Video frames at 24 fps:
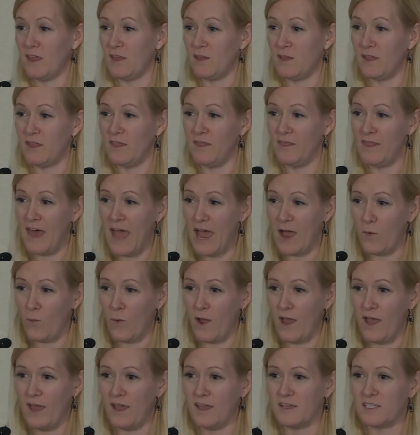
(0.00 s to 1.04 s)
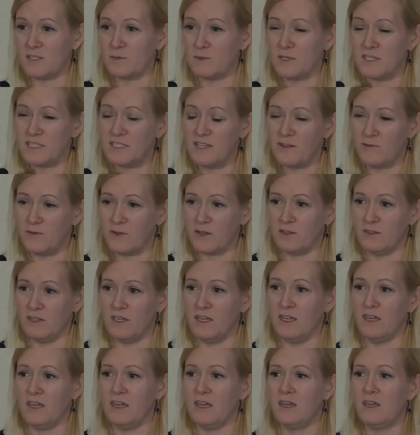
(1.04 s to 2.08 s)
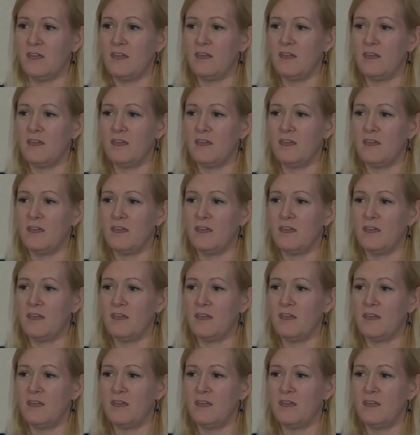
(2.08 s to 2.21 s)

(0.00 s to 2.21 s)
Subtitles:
in that way specifically,